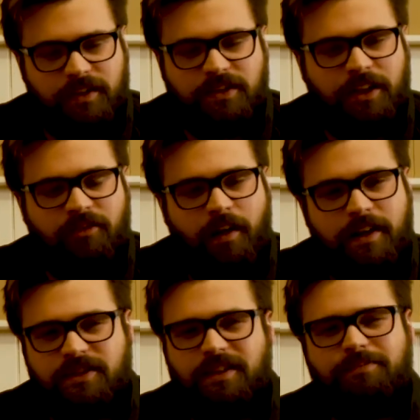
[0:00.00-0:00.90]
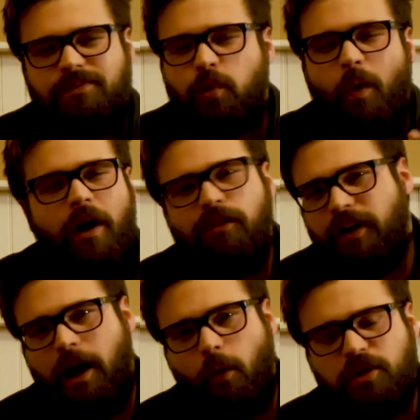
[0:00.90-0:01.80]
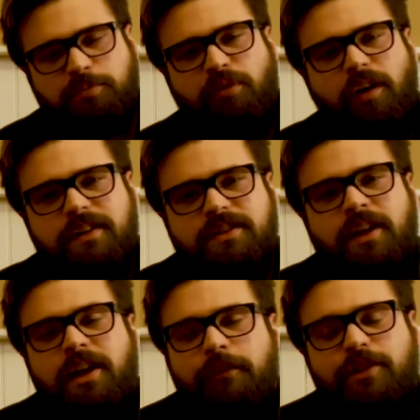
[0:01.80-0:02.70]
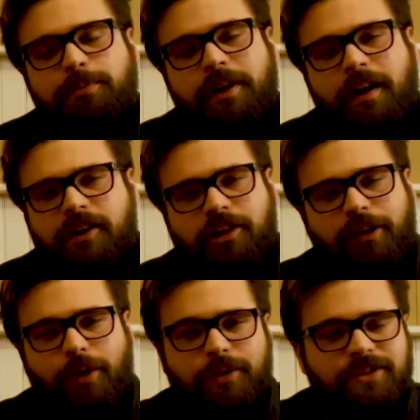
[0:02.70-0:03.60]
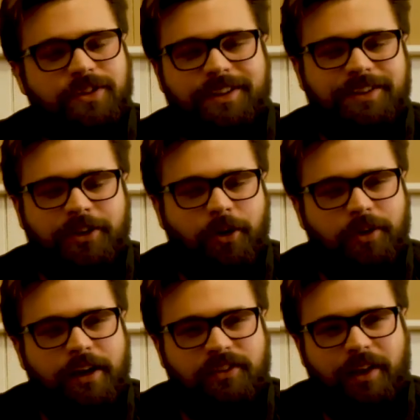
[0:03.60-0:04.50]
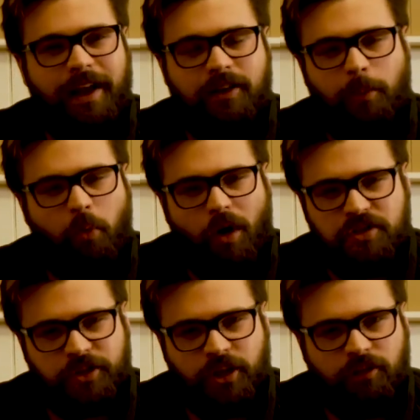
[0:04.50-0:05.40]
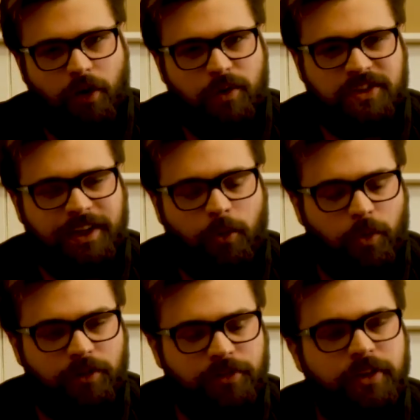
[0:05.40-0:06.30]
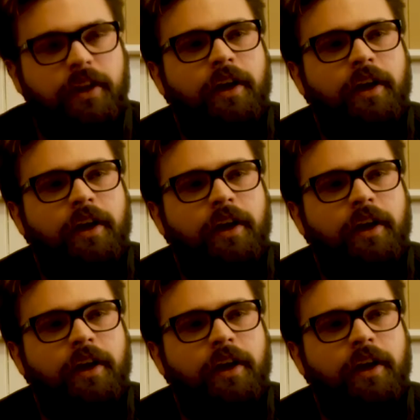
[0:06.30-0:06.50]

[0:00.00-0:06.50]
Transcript: This thing lasts 12 hours plus. If you spray it on your clothes, you have to end up washing your clothes to get rid of it.